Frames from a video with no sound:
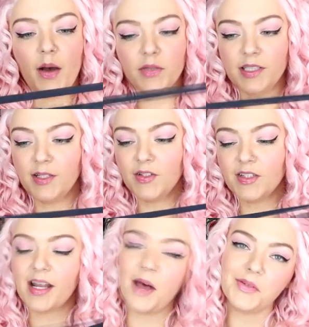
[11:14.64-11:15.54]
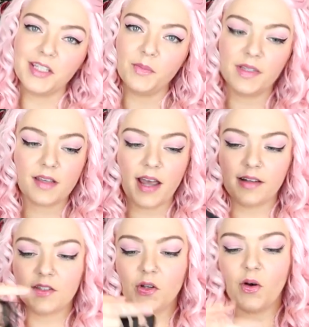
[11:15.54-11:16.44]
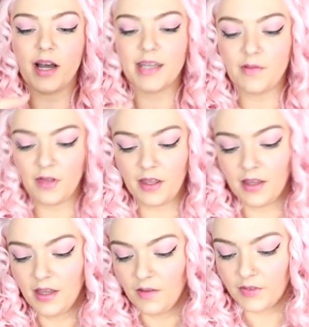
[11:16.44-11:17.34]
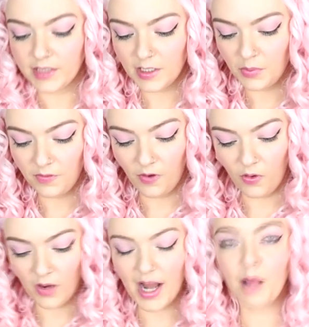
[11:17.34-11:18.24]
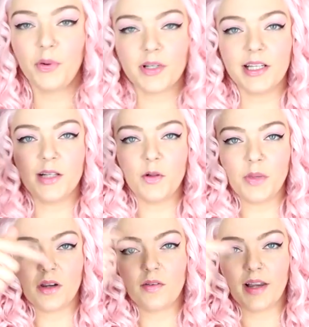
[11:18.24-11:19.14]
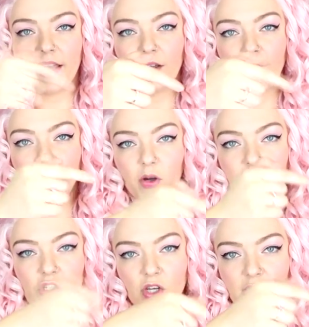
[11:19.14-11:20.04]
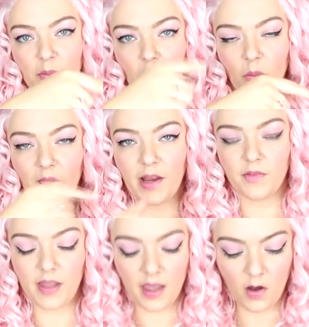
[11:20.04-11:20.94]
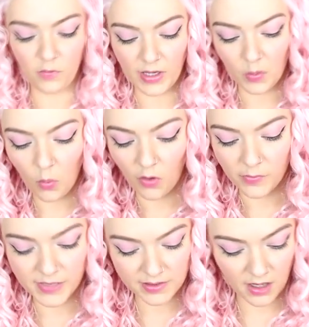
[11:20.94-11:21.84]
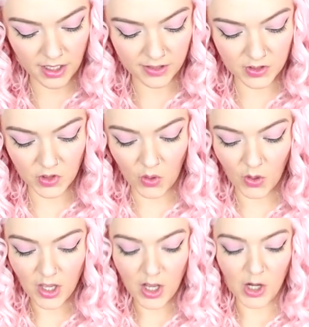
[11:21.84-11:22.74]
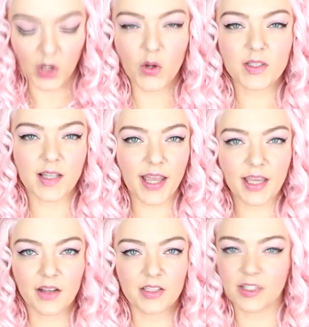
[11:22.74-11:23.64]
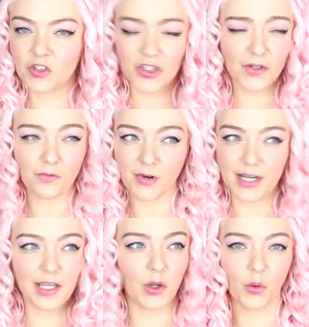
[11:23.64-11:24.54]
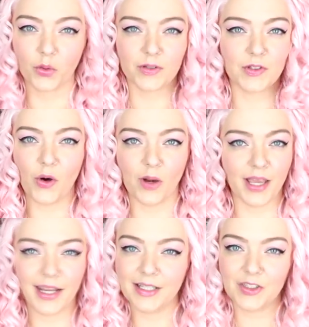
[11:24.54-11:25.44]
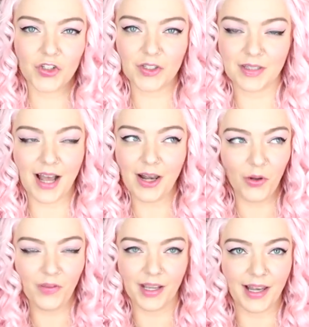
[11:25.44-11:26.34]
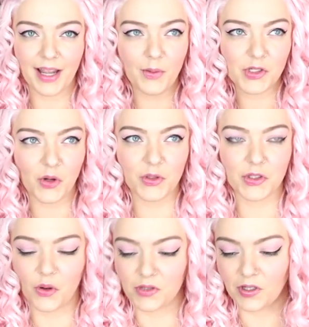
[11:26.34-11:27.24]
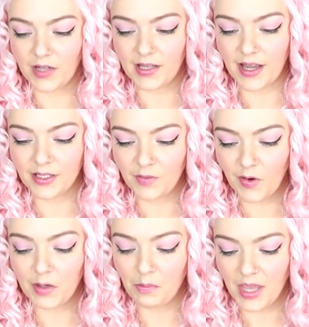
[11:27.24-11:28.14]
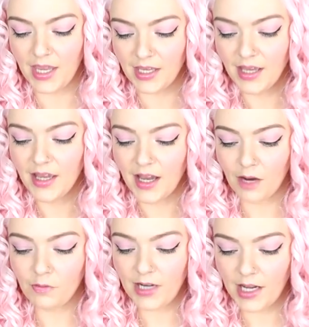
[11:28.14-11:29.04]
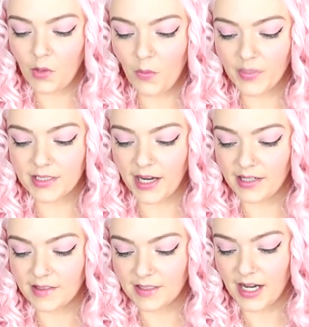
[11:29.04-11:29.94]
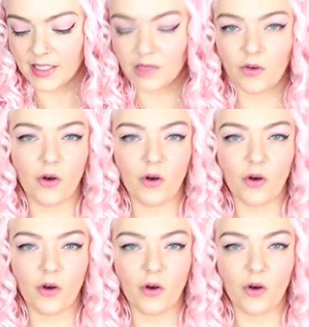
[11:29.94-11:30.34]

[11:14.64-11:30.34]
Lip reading: I was in London, I was in the MissGuided store, I'd never visited before. I'll put a little bit of like footage in the bottom left there of like what the MissGuided store looks like, because it's just a really cool store. Like it's just, I love it. Like I wish all stores looked like that. It's very me. I really like what MissGuided stands